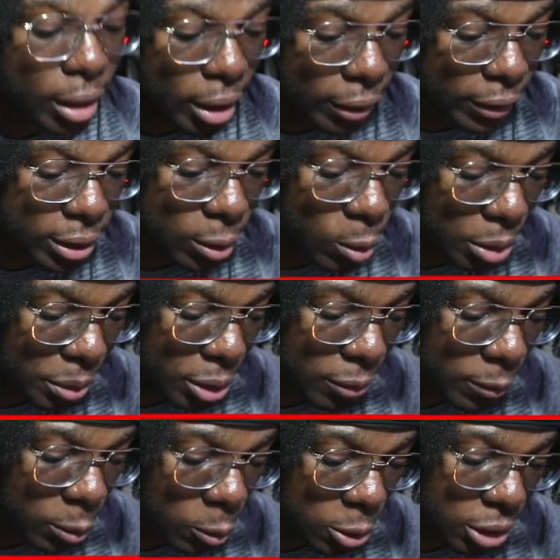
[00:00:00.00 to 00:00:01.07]
This equipment, of
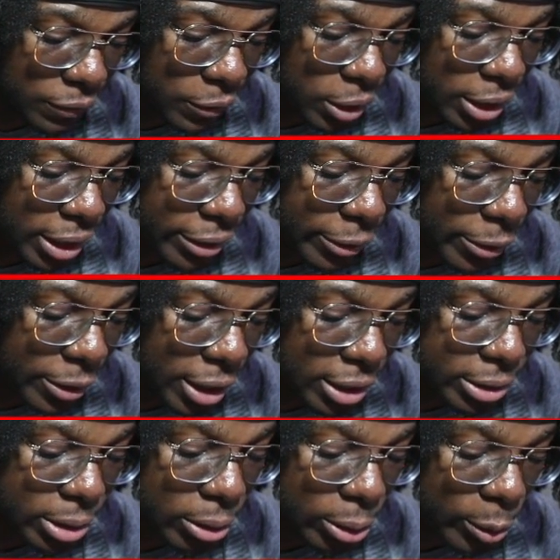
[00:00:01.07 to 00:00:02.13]
course, if you can get the third
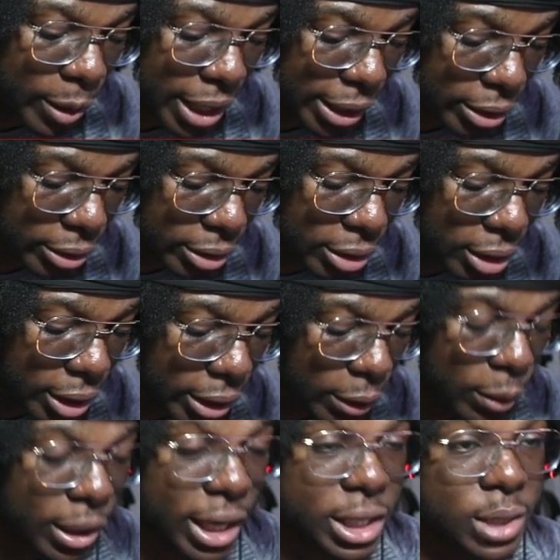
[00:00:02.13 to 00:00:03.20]
slot quite good,
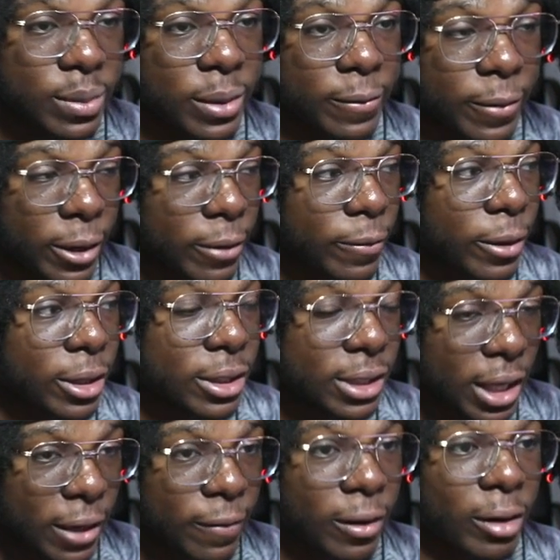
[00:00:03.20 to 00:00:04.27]
you'd actually be very, very
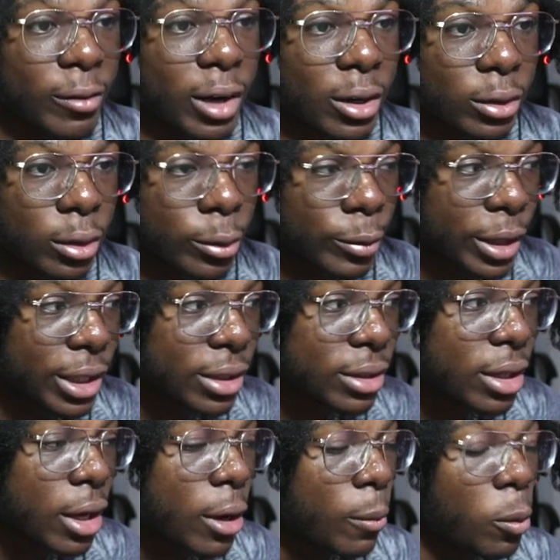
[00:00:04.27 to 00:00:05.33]
safe around greens,
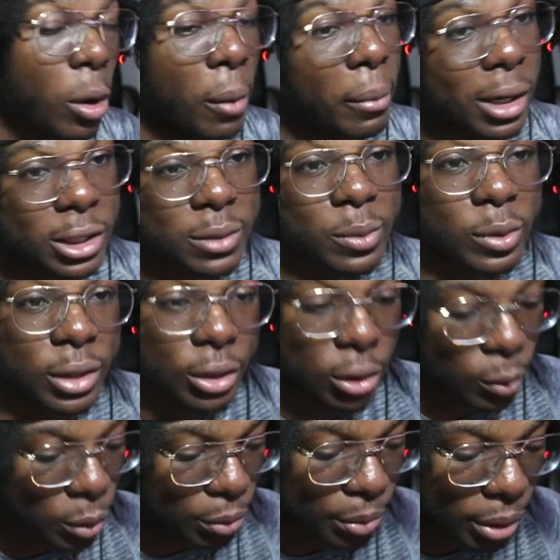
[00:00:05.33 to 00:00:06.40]
or much more than you
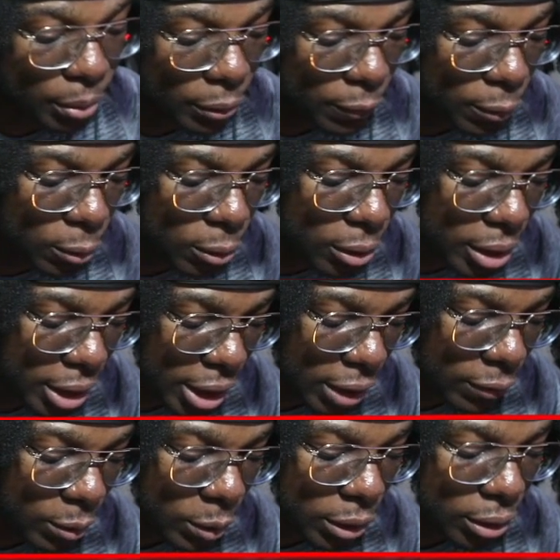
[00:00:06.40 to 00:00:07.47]
would be before. And if you
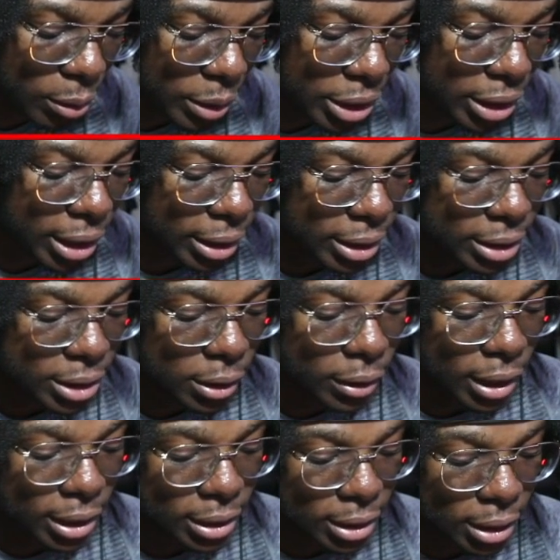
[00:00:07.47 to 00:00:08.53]
want to know where you get this
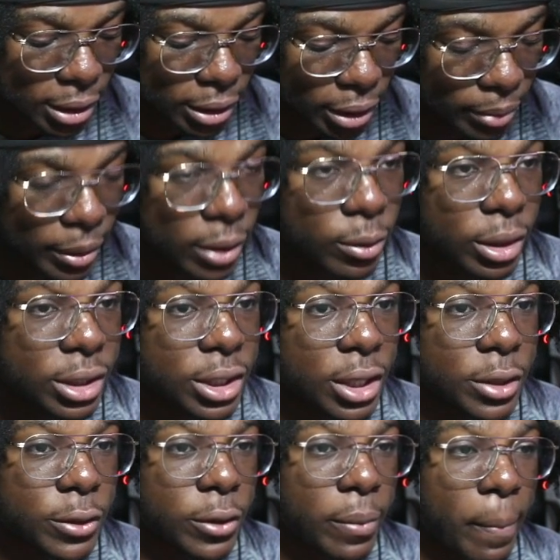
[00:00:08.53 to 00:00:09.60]
in the Z Medal Exchange shop.